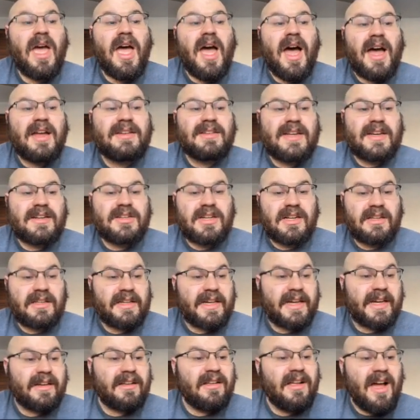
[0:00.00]

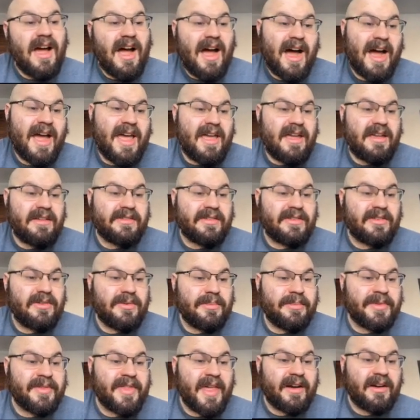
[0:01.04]
Additionally, IA
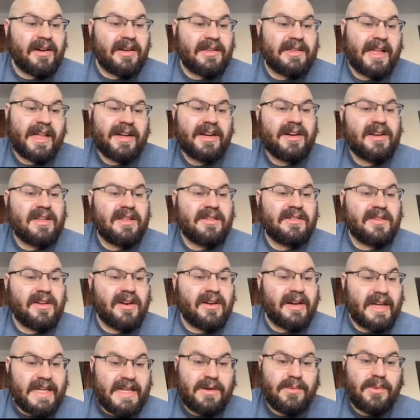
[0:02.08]
assumes that all entities
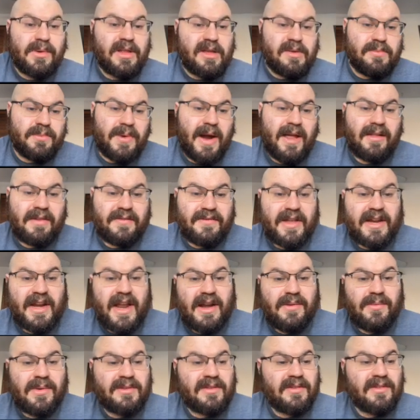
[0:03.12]
are equally relevant
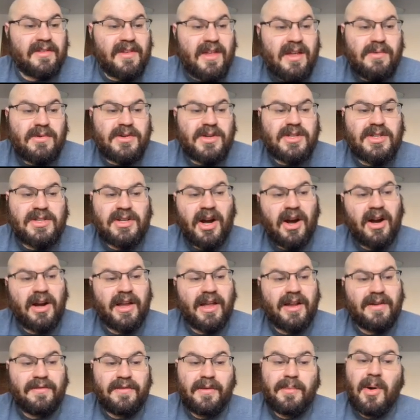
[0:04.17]
and will distinguish a
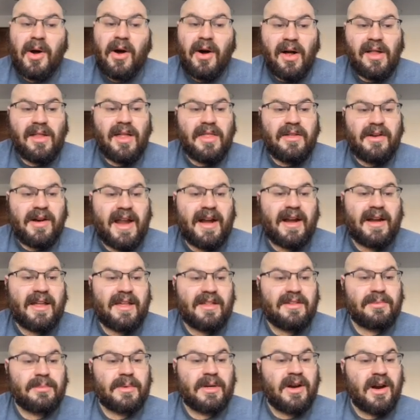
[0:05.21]
target from all other
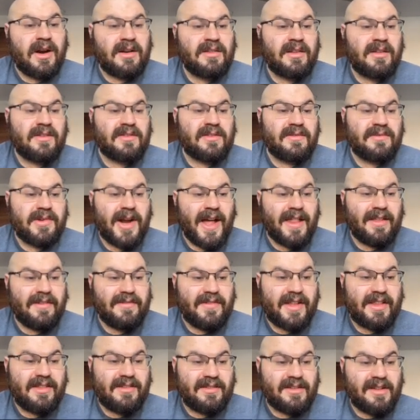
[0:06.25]
entities regardless of
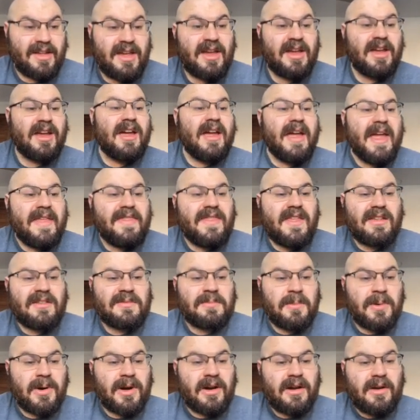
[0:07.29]
relevance. In this
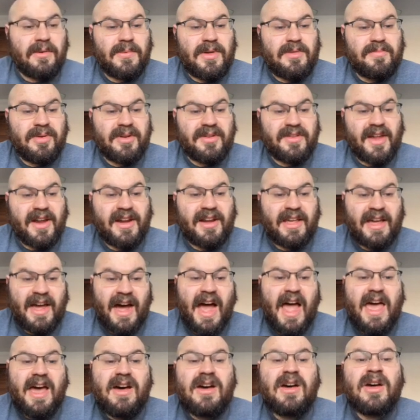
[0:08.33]
work, we present
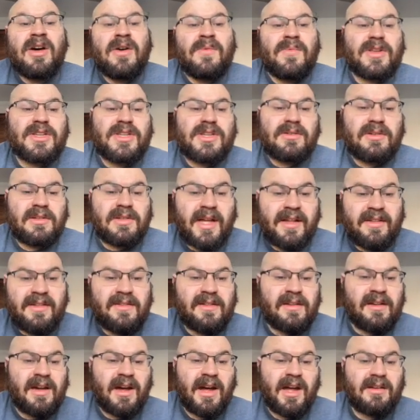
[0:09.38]
GAIA, which utilizes
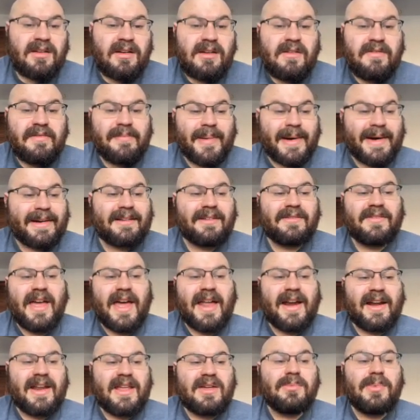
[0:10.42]
a cognitive model of
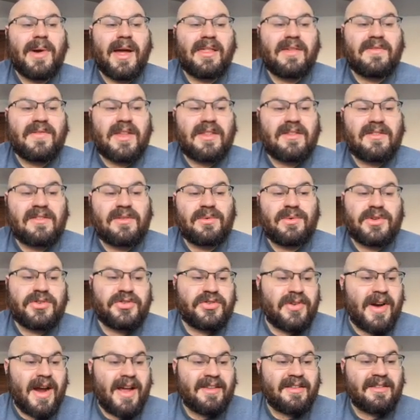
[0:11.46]
entity relevance to
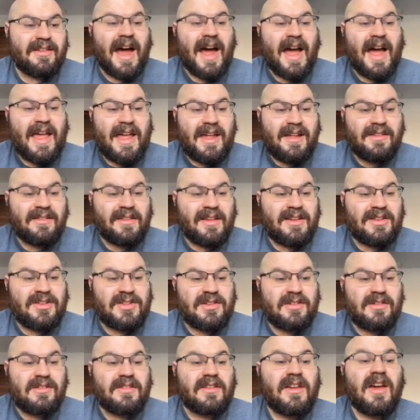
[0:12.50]
address IA's
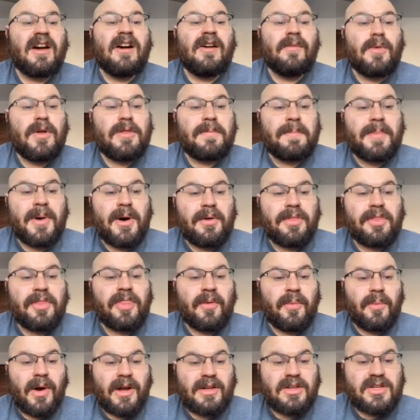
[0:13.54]
issues with both
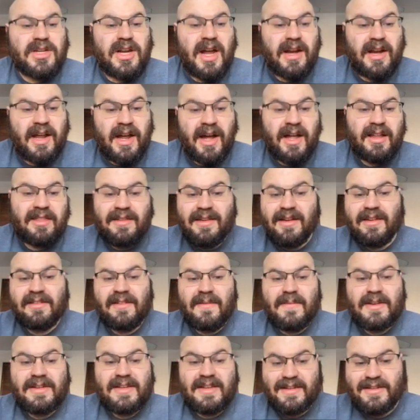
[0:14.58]
the one-shot context
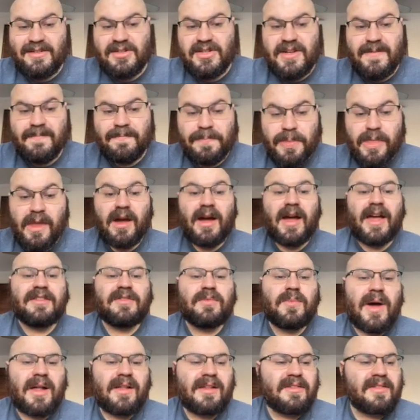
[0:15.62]
limitation as
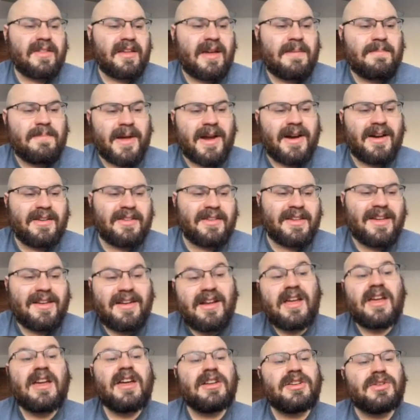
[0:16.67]
well as the comparison
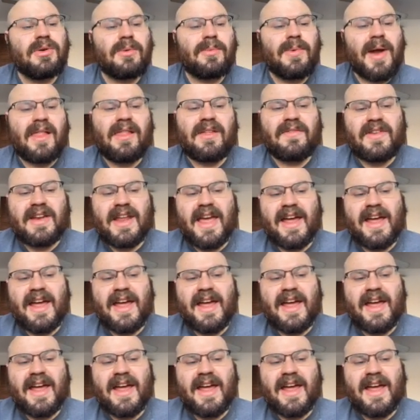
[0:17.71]
to irrelevant